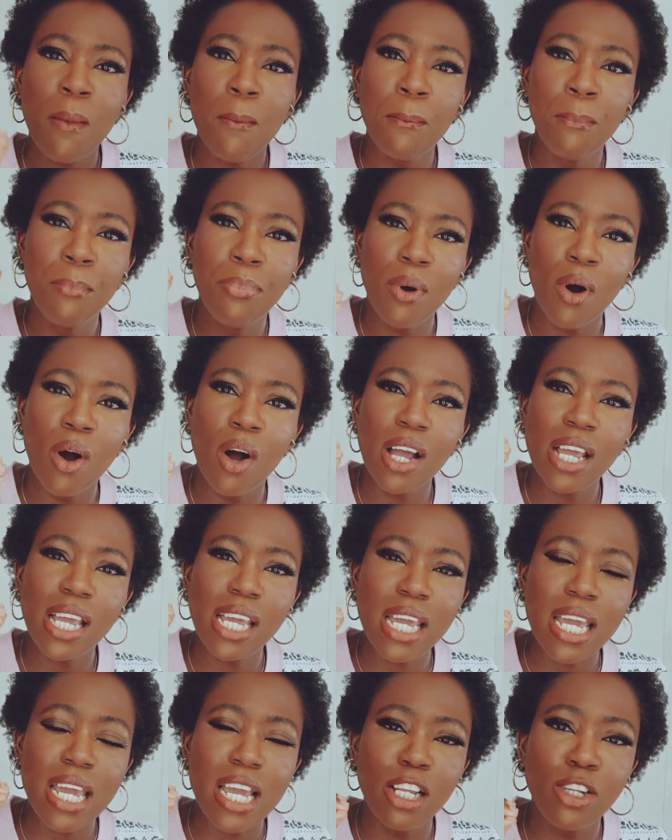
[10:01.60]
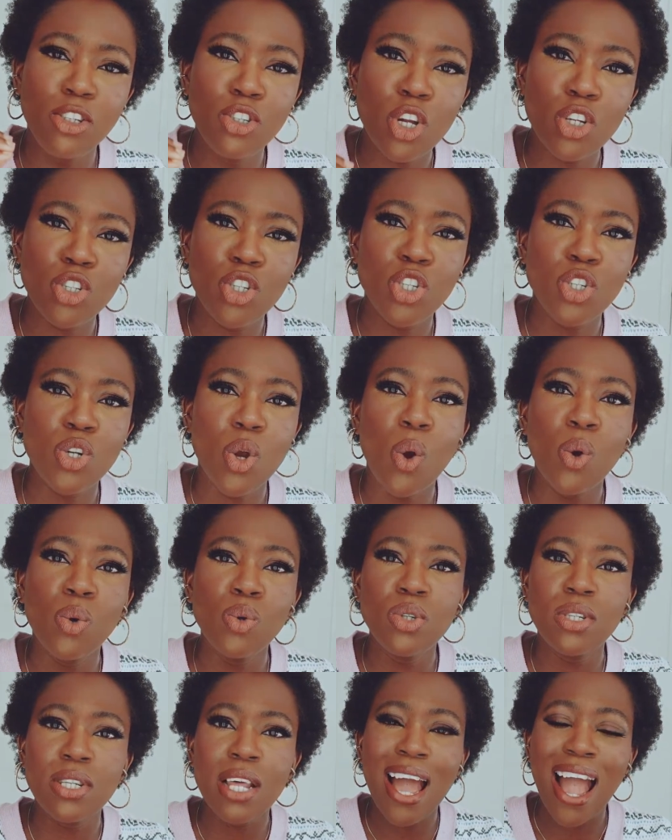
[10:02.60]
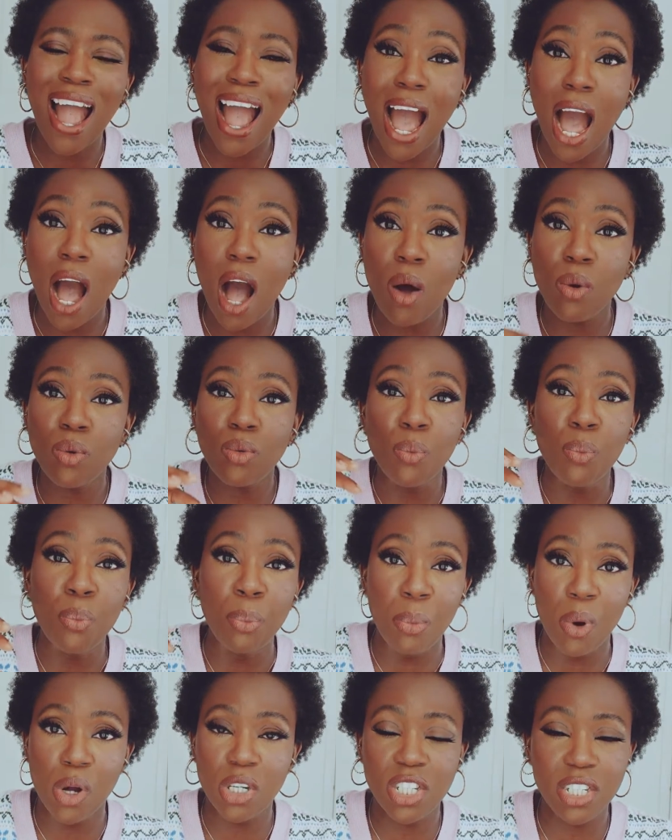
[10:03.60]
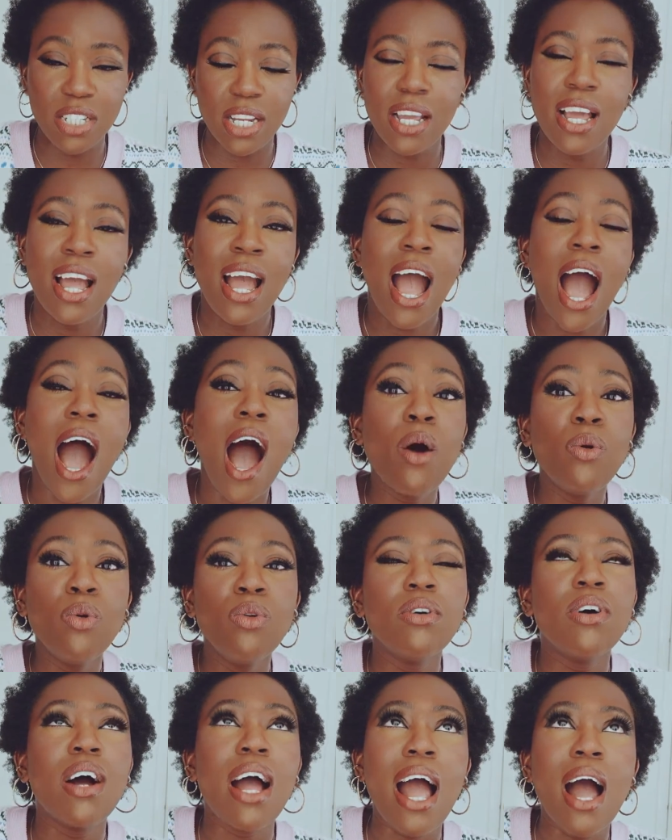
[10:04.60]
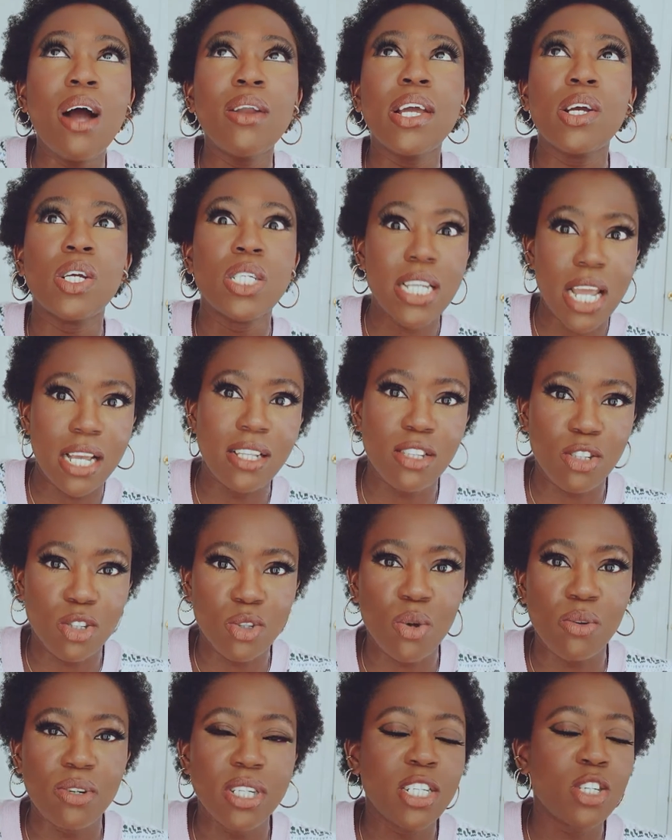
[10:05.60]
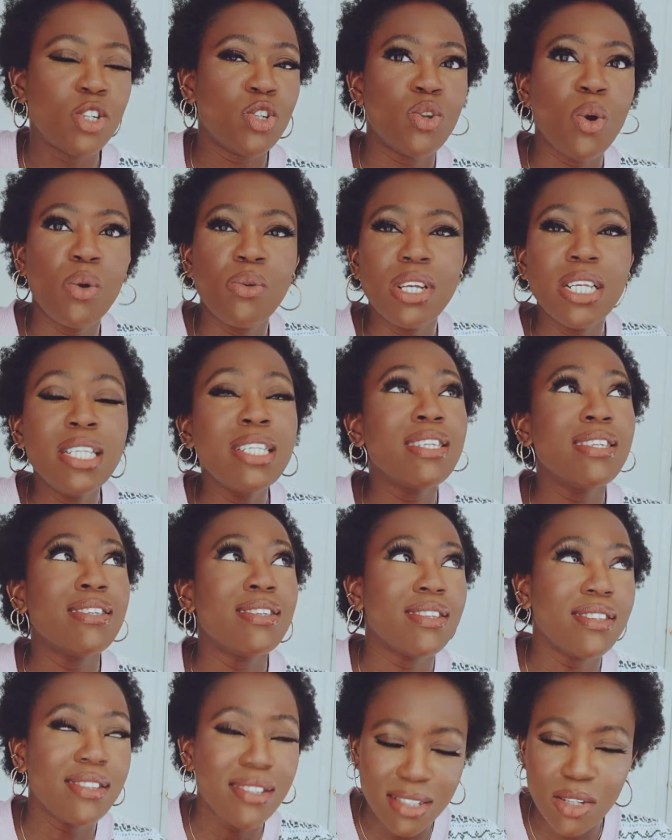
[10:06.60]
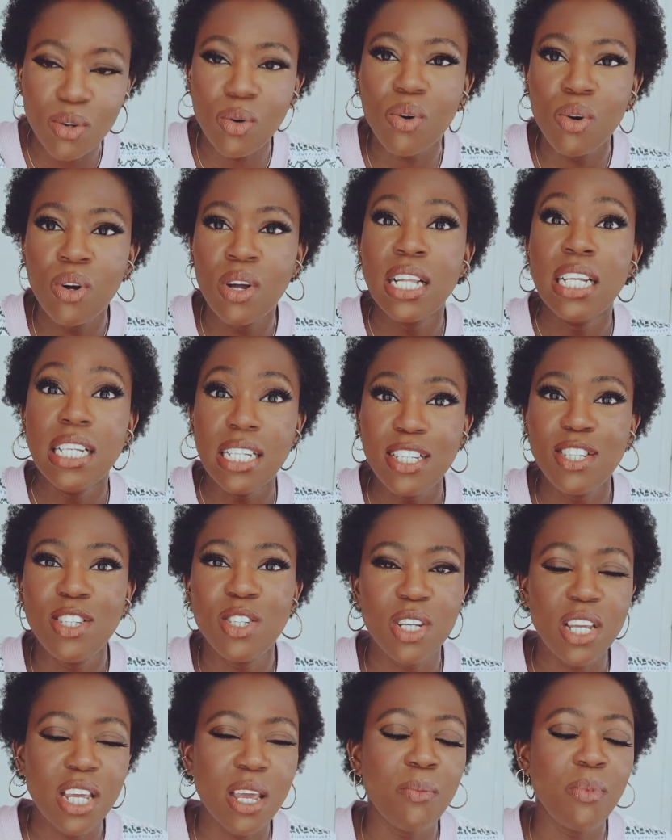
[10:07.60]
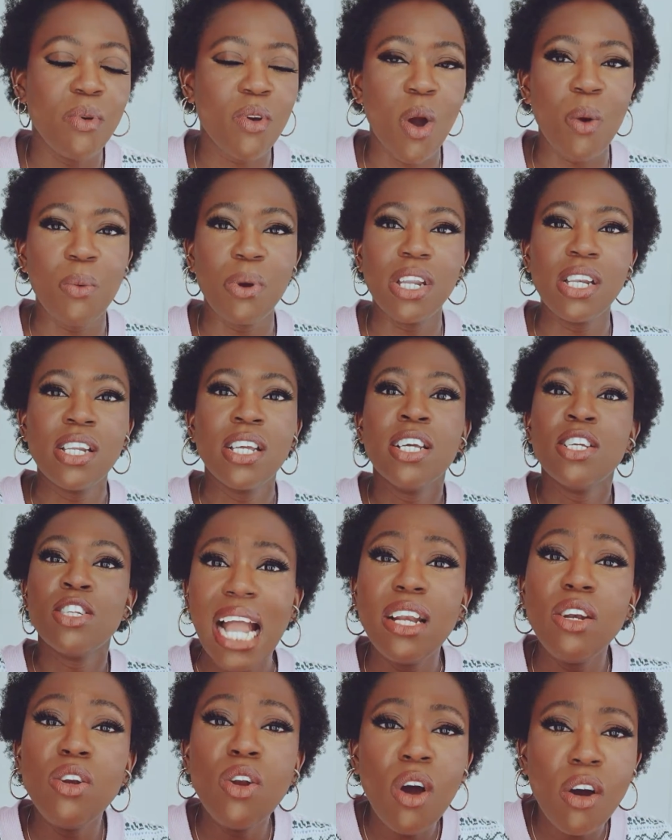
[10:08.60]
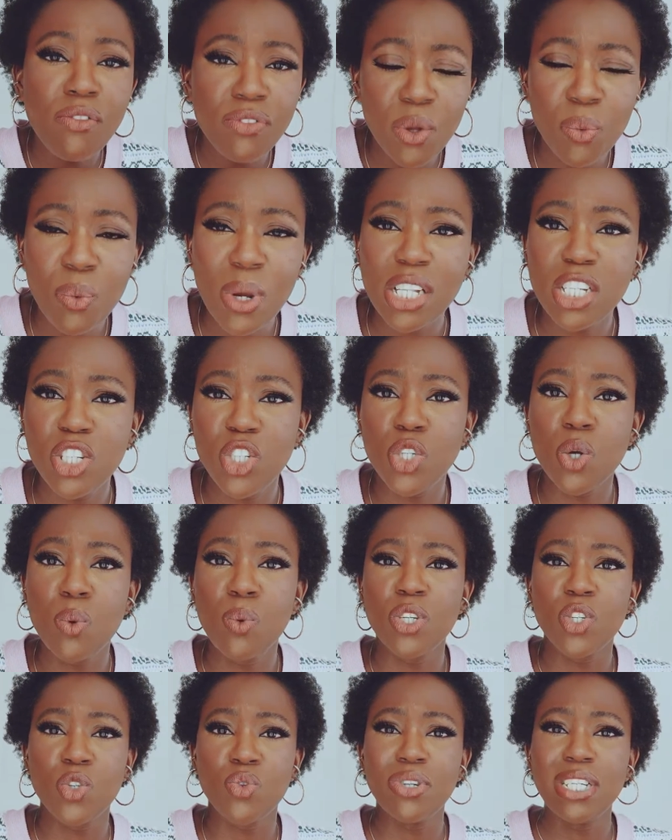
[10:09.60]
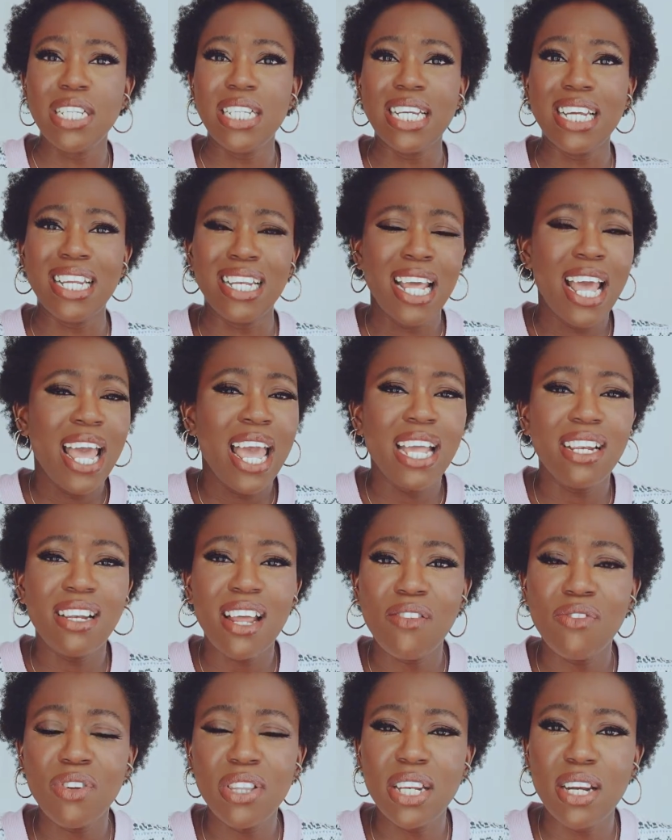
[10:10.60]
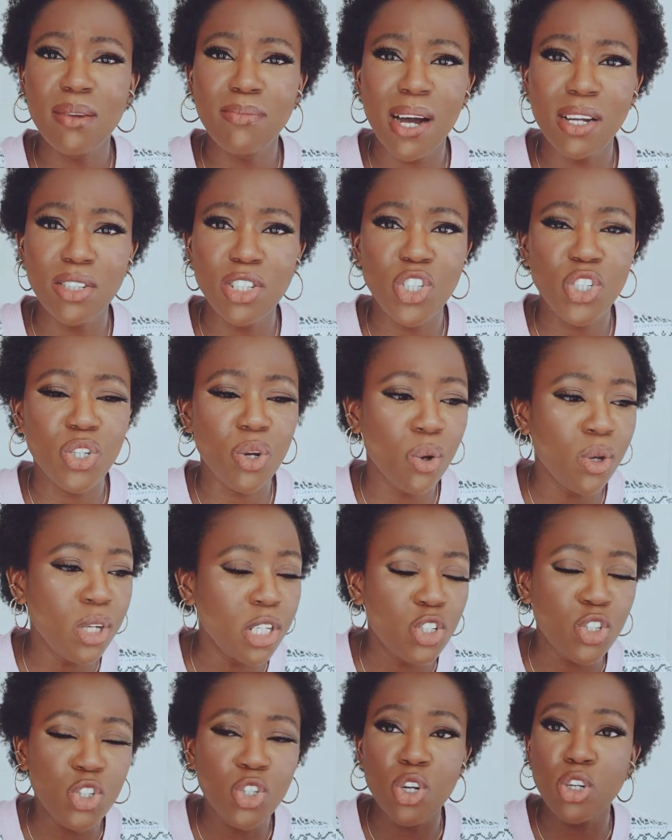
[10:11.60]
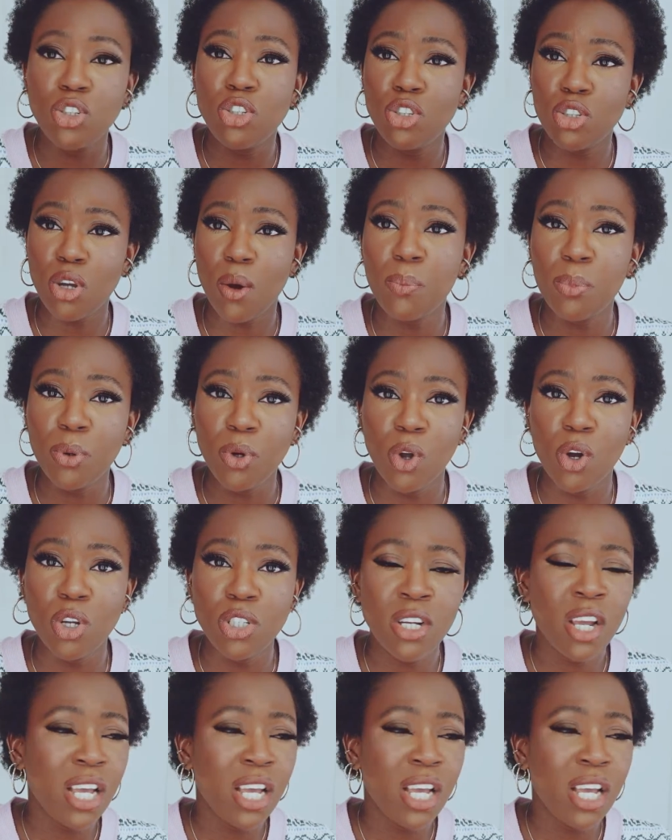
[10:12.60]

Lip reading: but it just shows how much how they could take the story. The story still needs to keep going. I love the way the show was written, and everything about the show is just top notch.